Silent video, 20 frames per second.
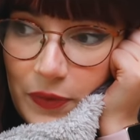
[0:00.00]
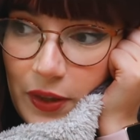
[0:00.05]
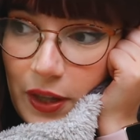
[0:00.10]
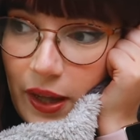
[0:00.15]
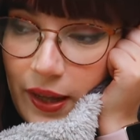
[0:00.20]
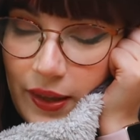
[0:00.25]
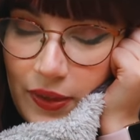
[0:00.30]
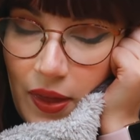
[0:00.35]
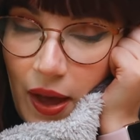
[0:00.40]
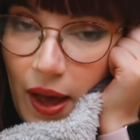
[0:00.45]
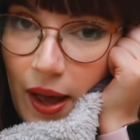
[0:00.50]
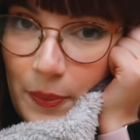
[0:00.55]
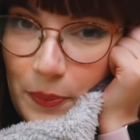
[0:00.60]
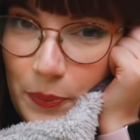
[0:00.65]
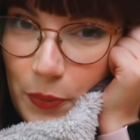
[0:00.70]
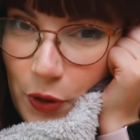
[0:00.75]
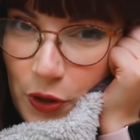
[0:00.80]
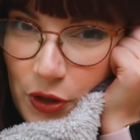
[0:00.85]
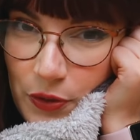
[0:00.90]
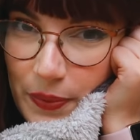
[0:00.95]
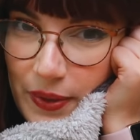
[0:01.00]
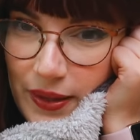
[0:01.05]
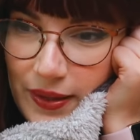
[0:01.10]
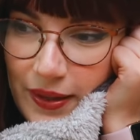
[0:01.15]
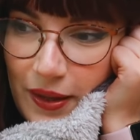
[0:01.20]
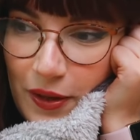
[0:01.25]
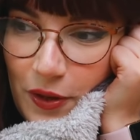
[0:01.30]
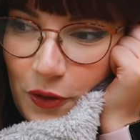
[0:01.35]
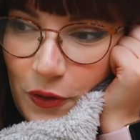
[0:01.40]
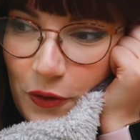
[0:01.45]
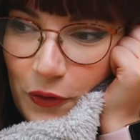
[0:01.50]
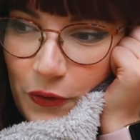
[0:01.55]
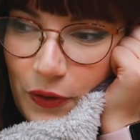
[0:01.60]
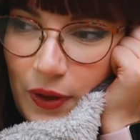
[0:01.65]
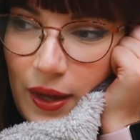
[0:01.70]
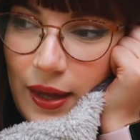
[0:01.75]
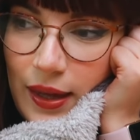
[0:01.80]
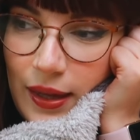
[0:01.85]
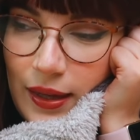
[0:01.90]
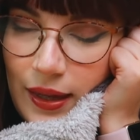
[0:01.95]
like that and push myself,
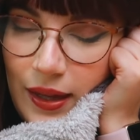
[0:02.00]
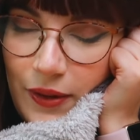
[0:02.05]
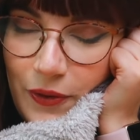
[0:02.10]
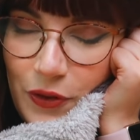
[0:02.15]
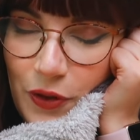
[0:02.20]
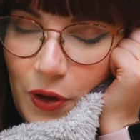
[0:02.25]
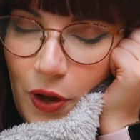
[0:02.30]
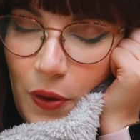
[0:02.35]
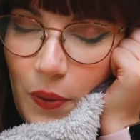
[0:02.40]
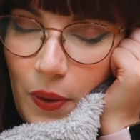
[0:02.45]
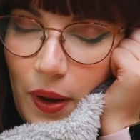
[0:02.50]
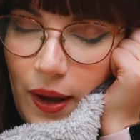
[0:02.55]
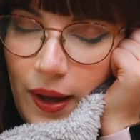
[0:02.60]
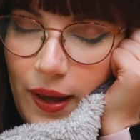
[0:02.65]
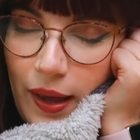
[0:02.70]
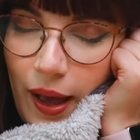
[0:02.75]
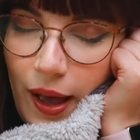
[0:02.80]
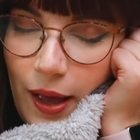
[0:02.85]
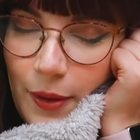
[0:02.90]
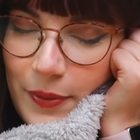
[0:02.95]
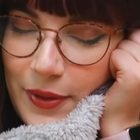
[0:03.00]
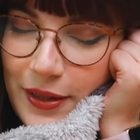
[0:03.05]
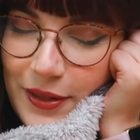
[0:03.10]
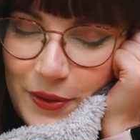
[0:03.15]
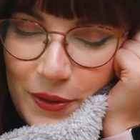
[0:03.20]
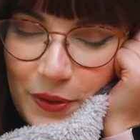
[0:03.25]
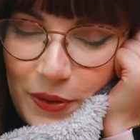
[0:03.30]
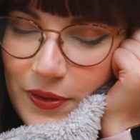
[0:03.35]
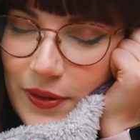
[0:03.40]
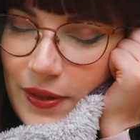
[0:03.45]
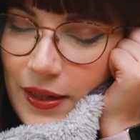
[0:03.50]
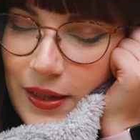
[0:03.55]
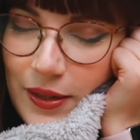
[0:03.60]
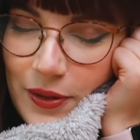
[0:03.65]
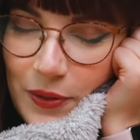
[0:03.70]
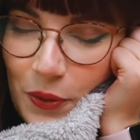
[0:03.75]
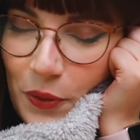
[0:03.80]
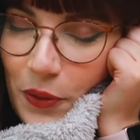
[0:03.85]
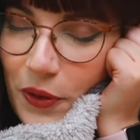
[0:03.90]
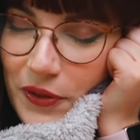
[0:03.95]
even though I am
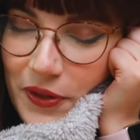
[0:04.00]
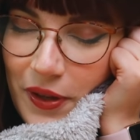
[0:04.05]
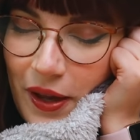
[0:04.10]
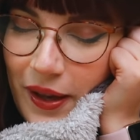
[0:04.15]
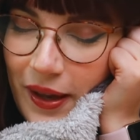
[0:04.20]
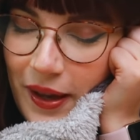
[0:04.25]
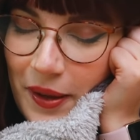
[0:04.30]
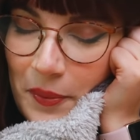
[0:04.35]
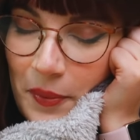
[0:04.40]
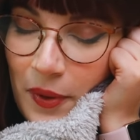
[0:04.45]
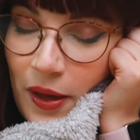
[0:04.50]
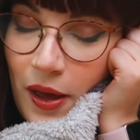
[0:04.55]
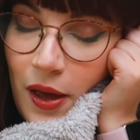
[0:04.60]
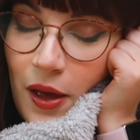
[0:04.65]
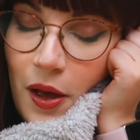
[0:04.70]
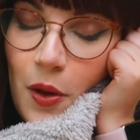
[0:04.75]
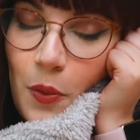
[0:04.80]
exhausted all the time.